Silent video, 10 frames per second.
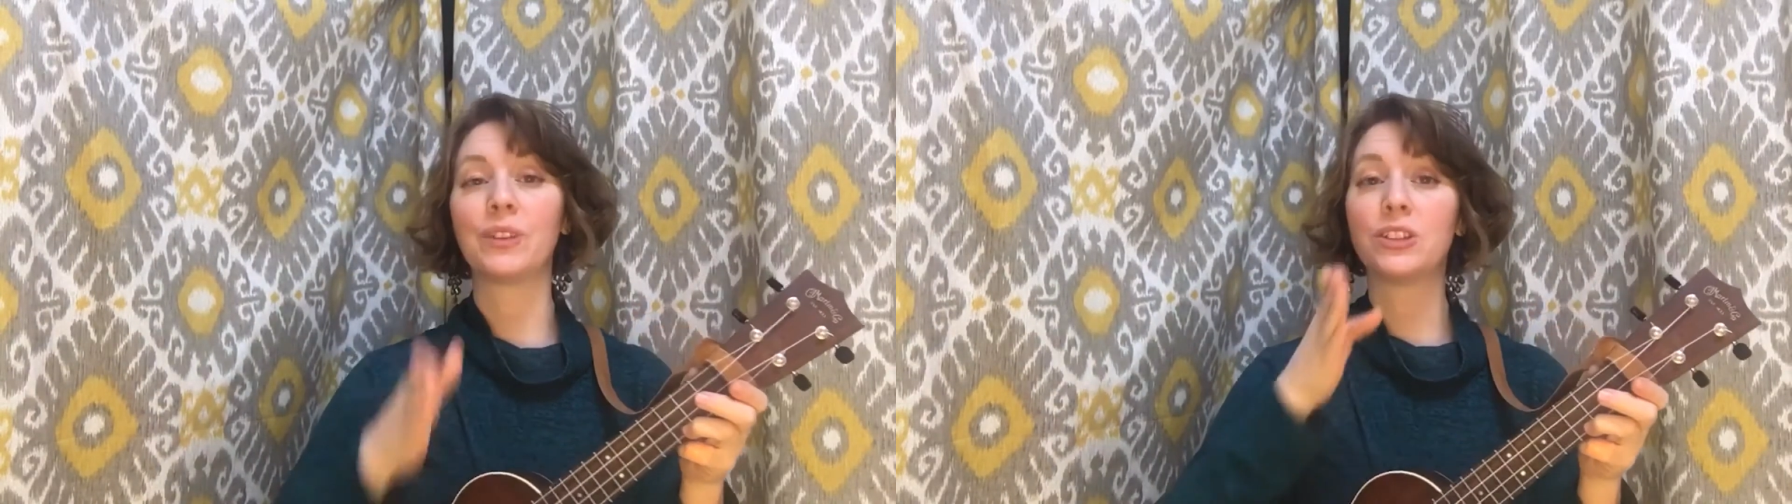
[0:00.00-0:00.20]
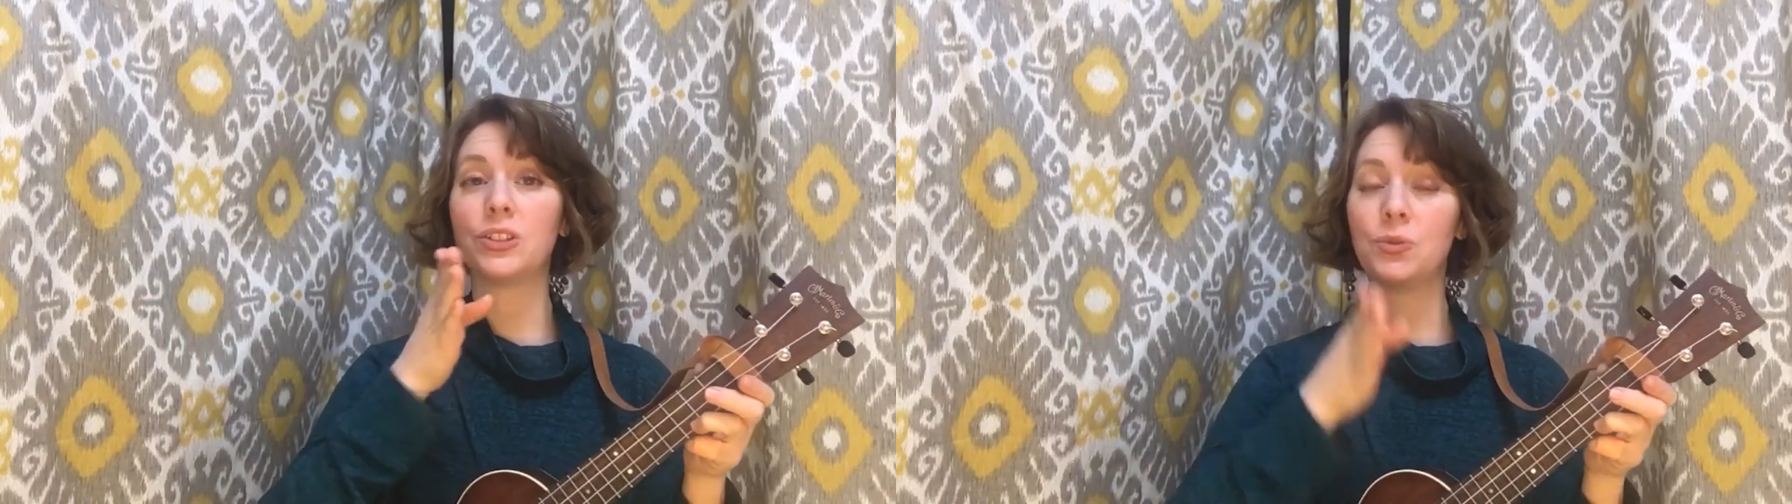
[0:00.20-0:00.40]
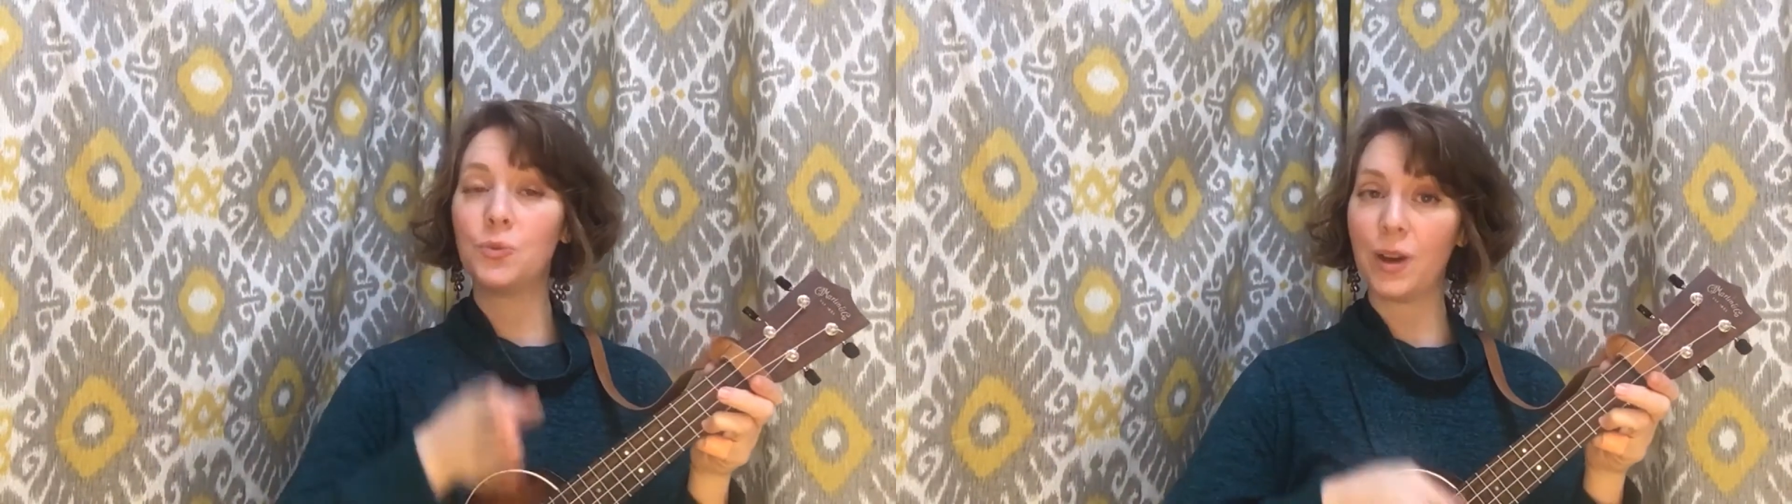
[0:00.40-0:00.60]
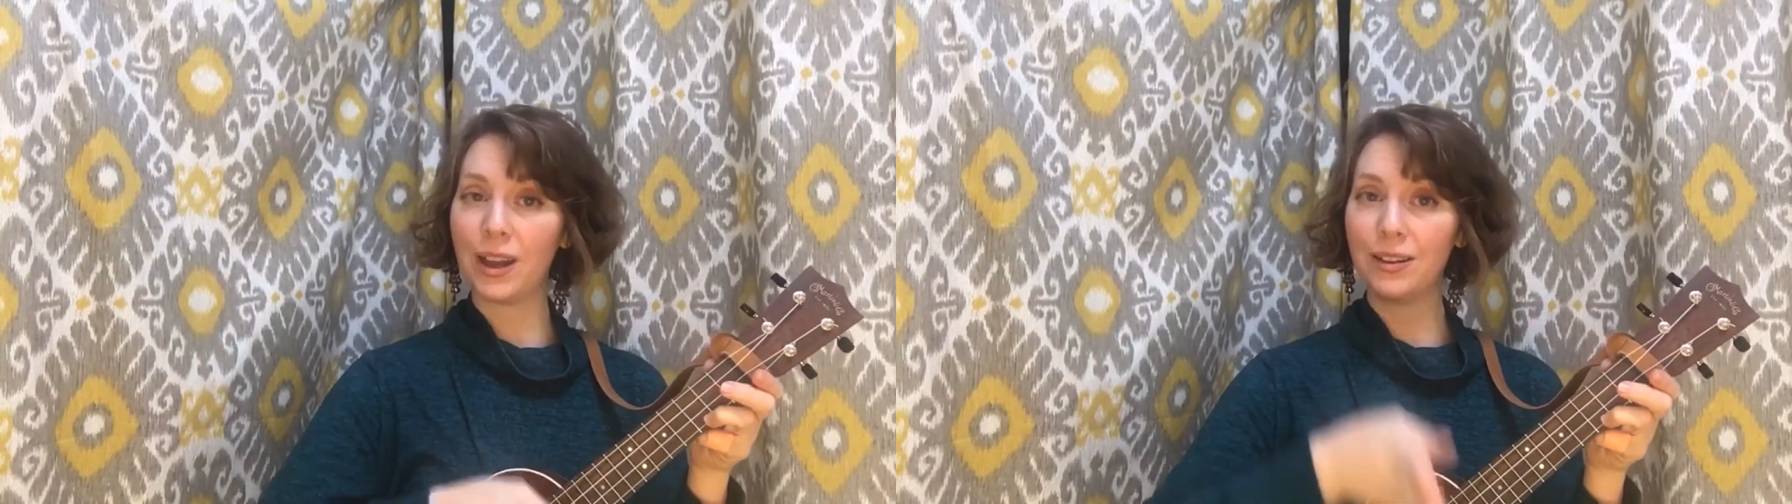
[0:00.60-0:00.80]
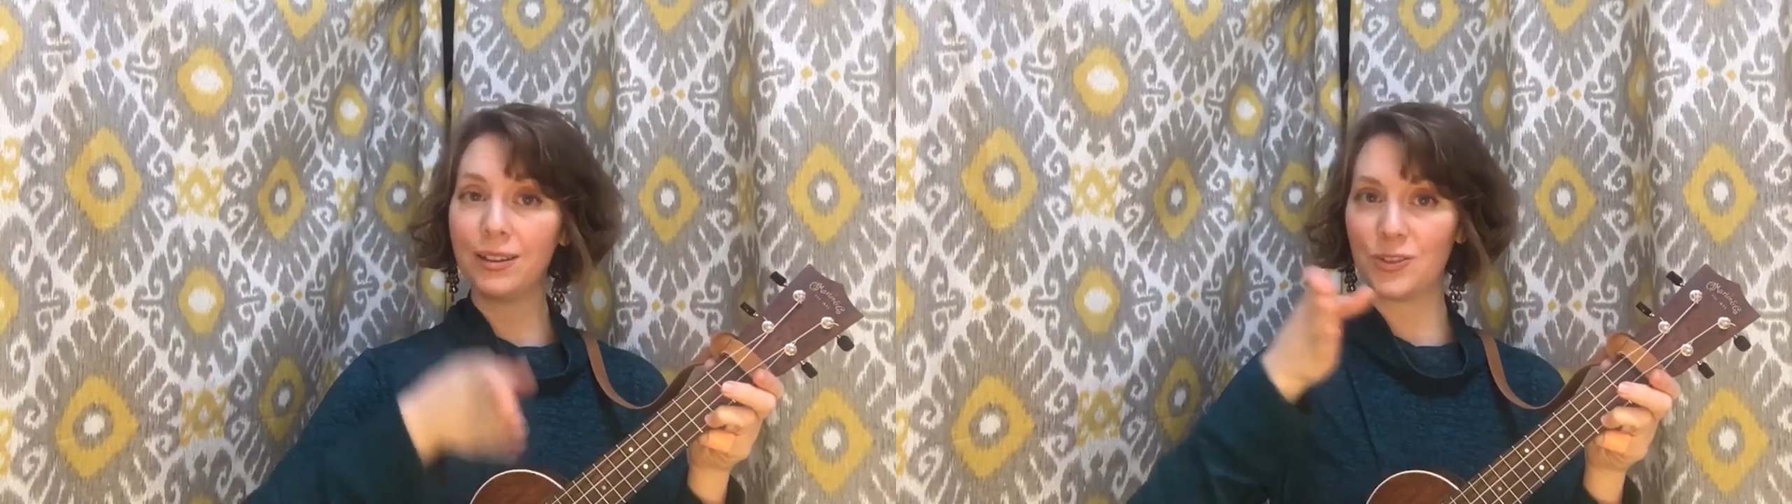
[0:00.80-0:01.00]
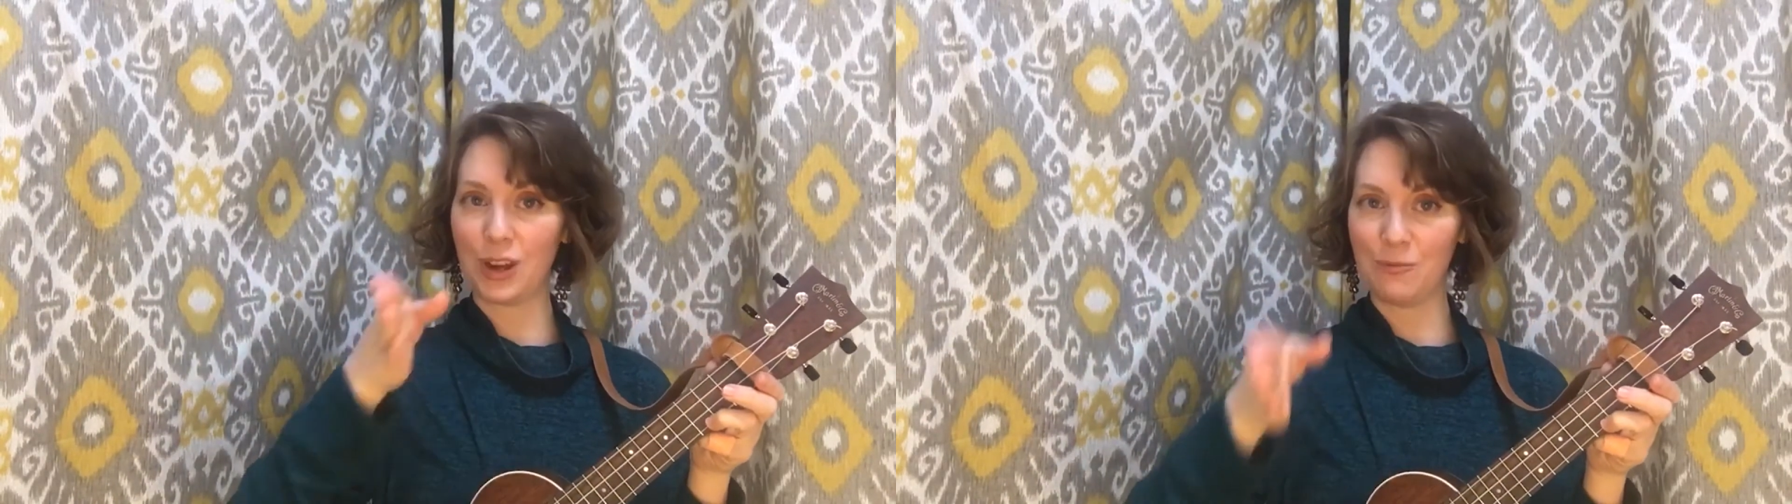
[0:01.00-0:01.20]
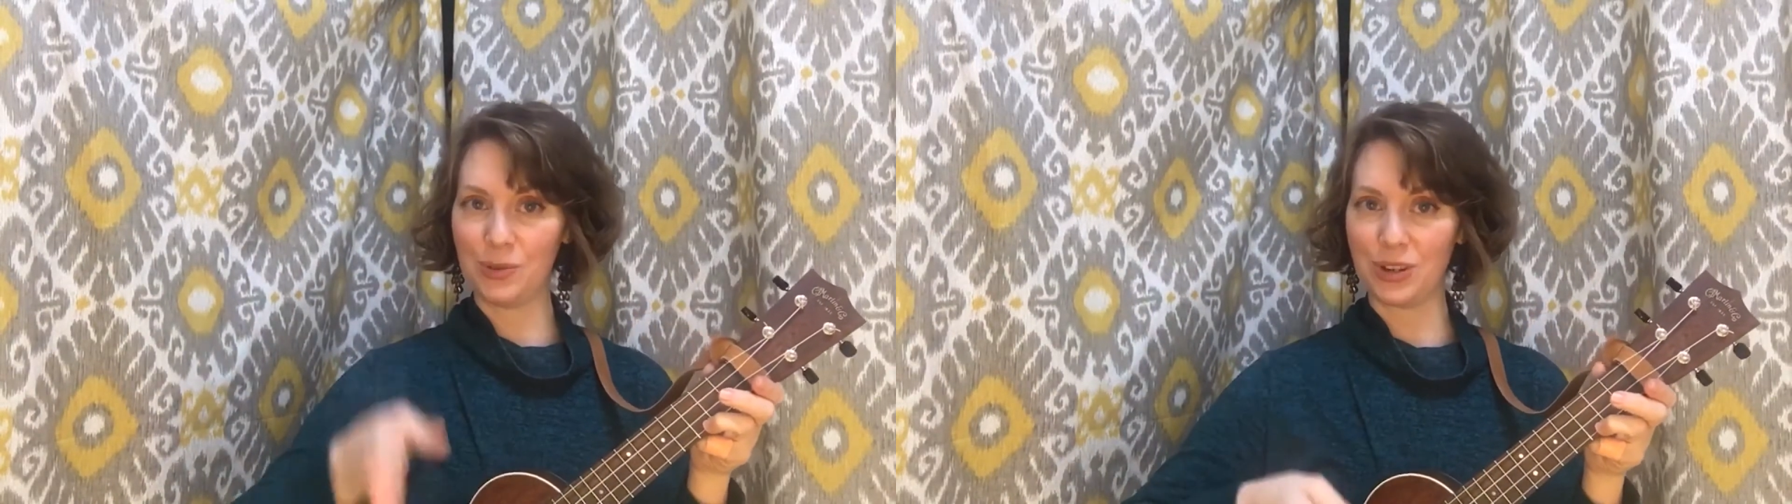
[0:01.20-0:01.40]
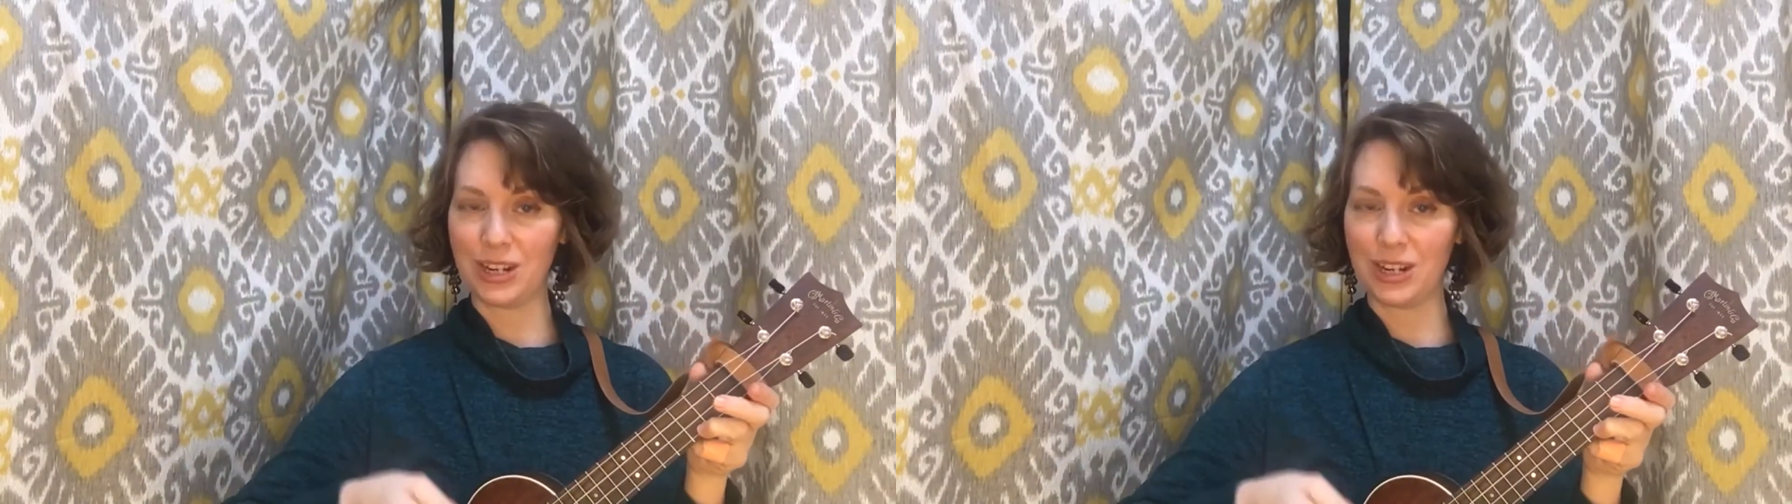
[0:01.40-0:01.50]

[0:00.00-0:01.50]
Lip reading: Let's do one strum per